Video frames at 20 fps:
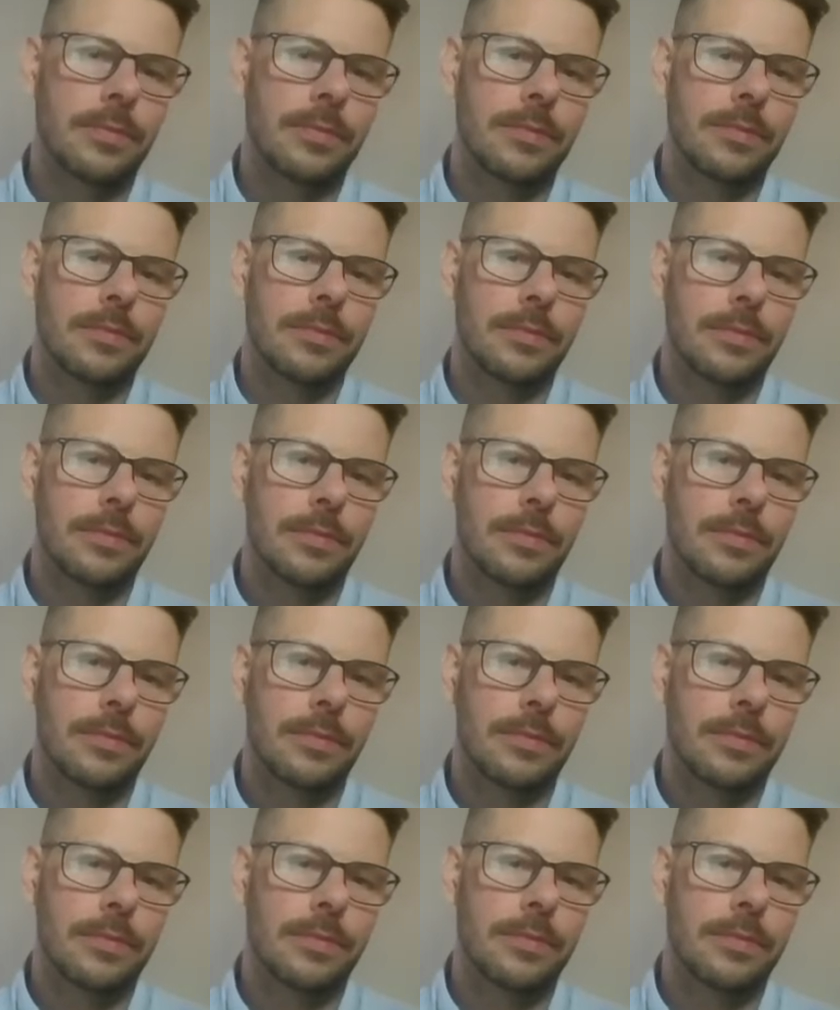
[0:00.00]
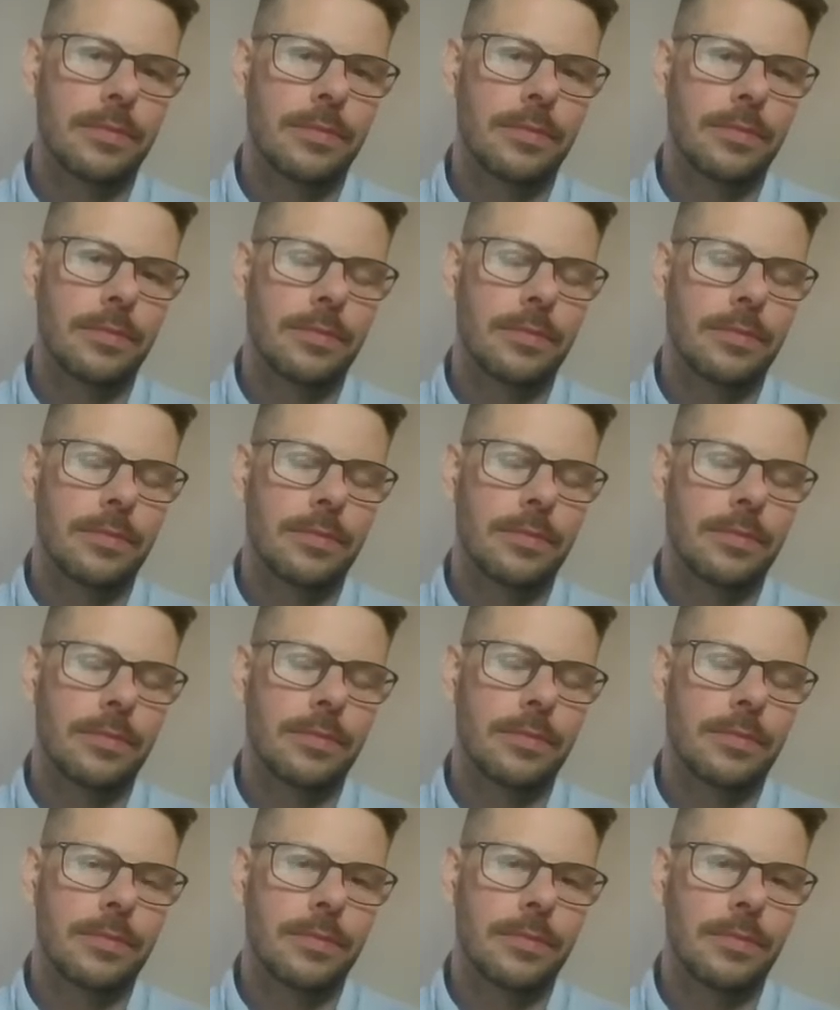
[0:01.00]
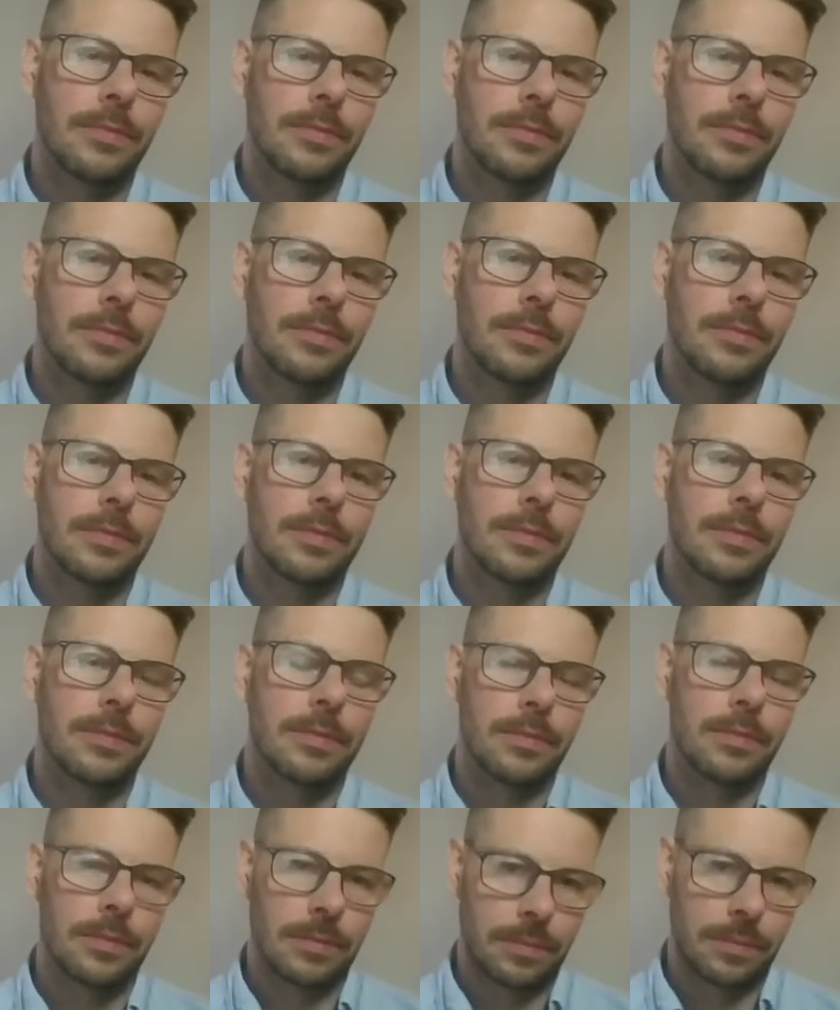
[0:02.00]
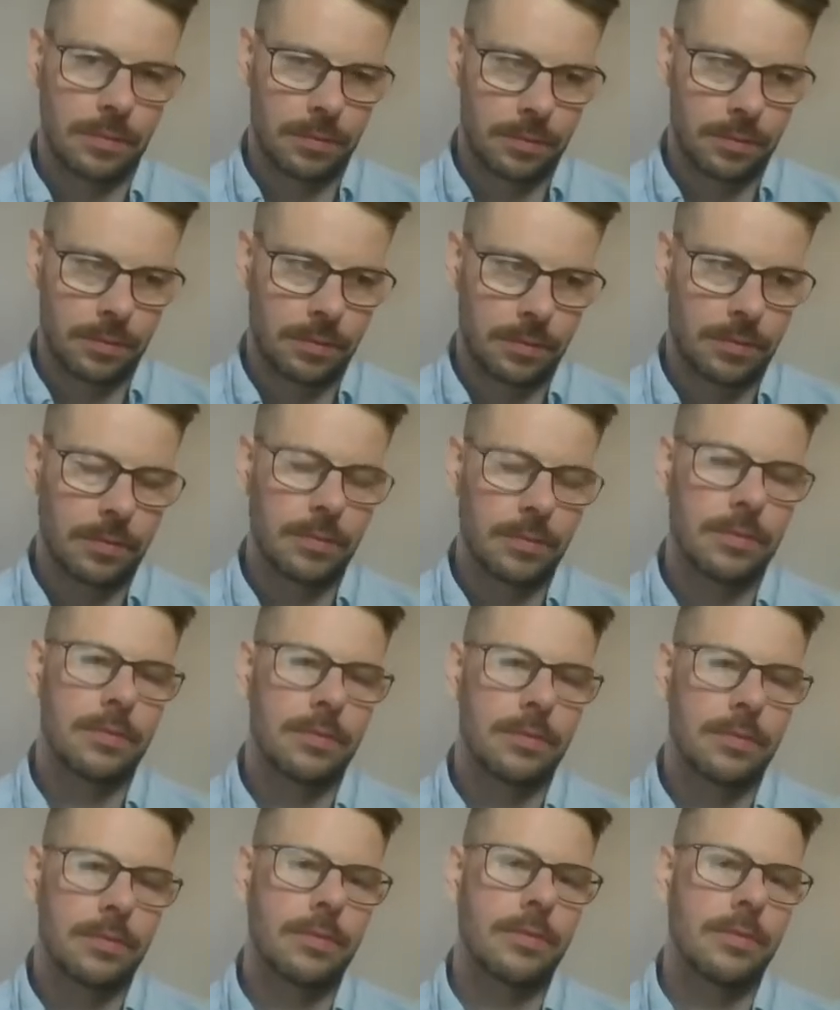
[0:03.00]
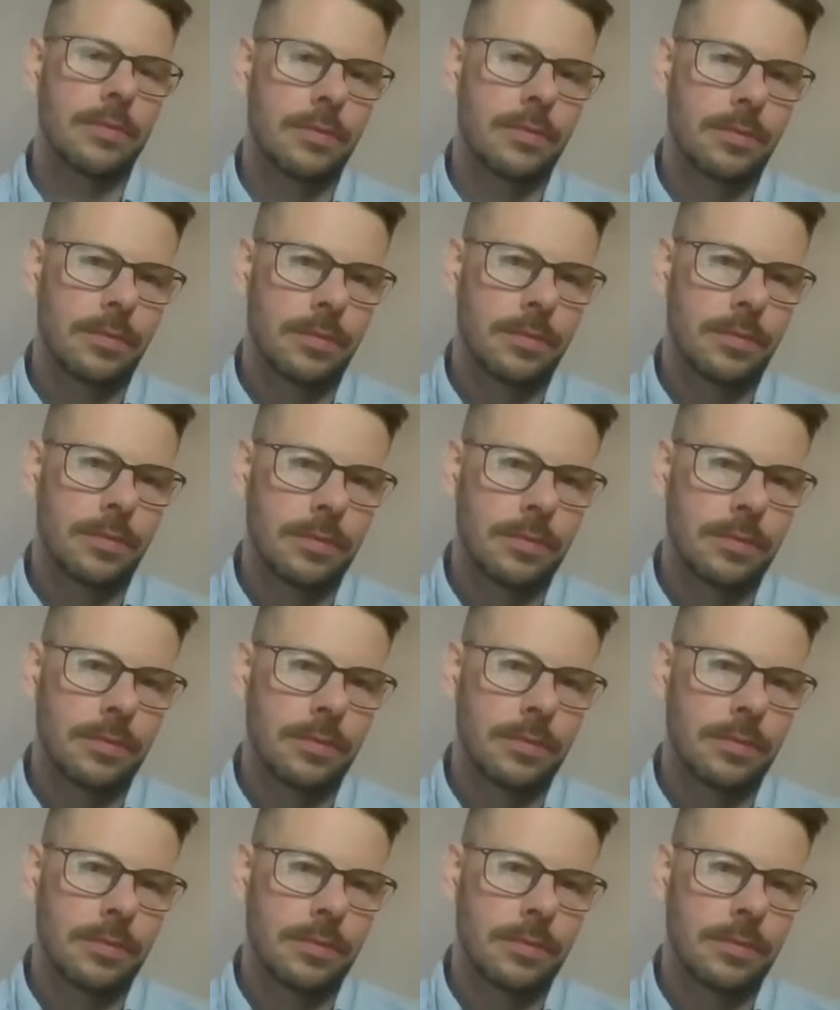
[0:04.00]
[no speech]